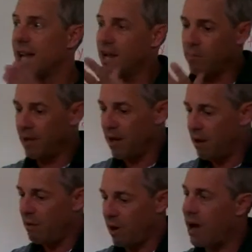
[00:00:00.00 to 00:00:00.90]
they could be
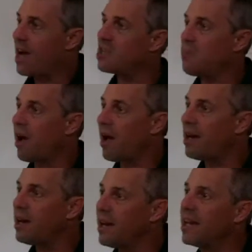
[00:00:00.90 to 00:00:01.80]
over a hot
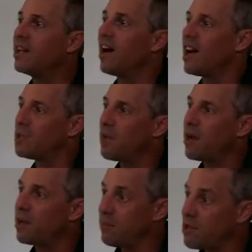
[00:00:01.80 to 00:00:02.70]
spot, and the hot
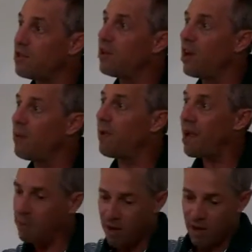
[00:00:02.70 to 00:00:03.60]
spot could be shooting up
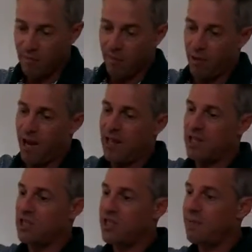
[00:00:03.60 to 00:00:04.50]
magma and create
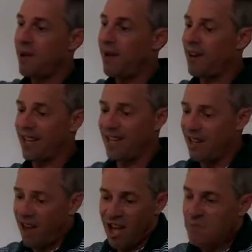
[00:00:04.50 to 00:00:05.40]
this seamount, and
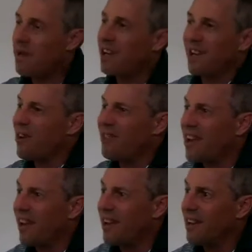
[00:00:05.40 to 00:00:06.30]
then the hot spot can go
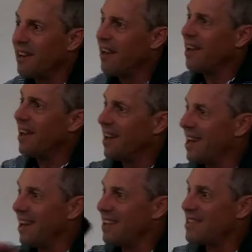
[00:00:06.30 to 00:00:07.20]
dead,
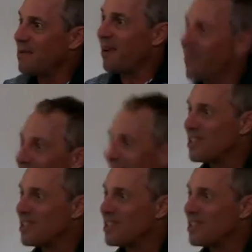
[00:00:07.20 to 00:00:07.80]
and, and the seamount only